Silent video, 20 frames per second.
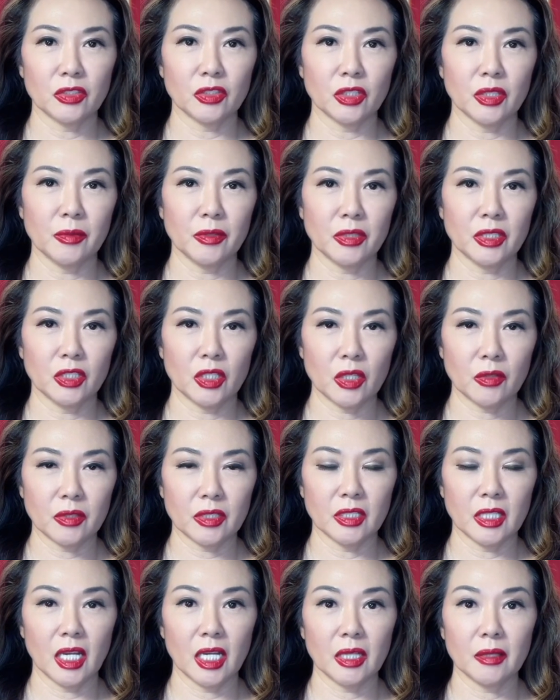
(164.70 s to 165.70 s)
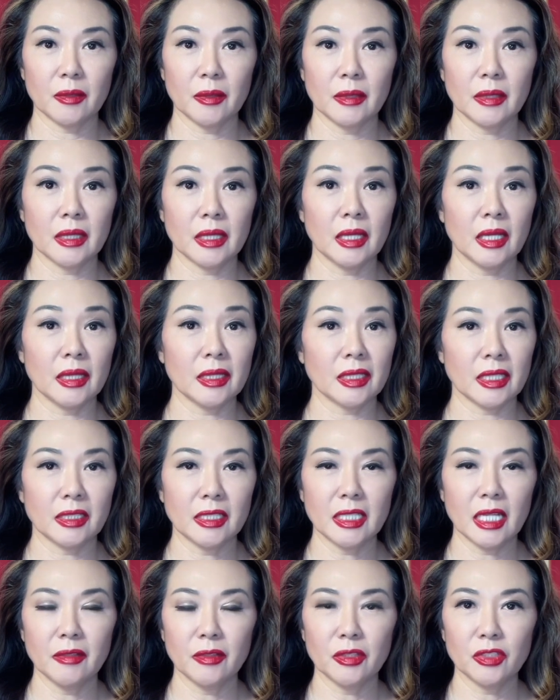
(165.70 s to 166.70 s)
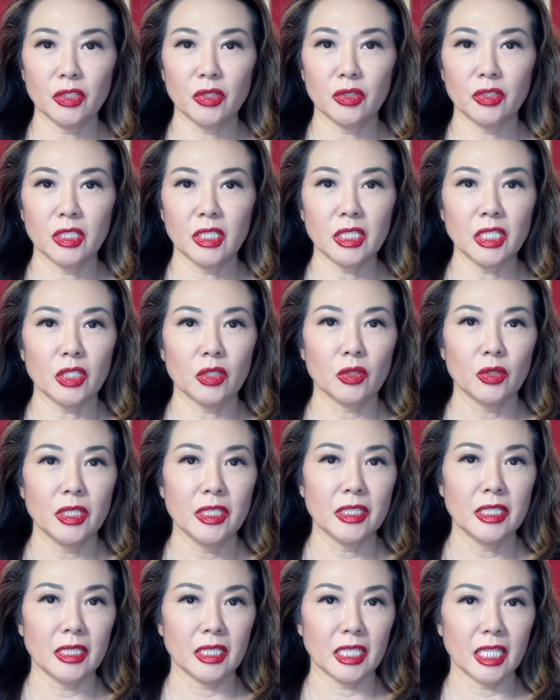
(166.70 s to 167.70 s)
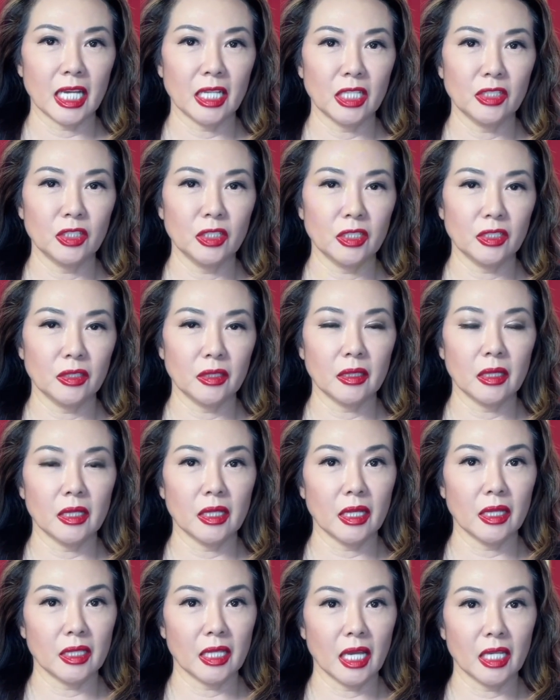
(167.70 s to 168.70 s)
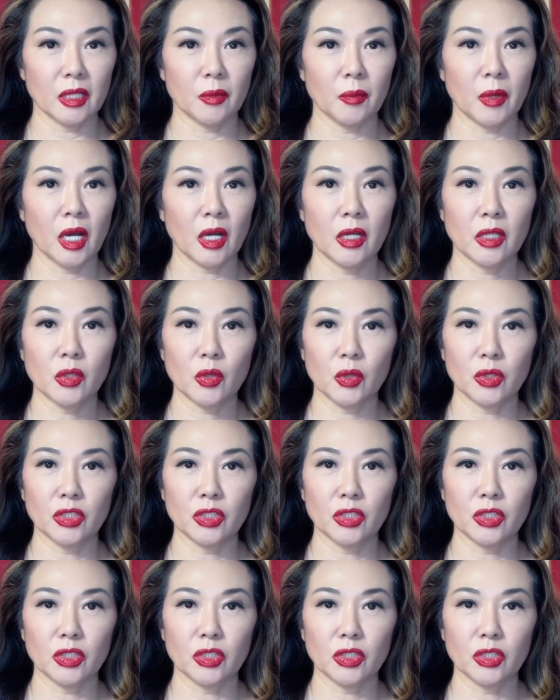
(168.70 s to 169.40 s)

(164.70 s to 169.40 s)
trips and overtime. This left Suzy increasingly anxious. Neither Mark nor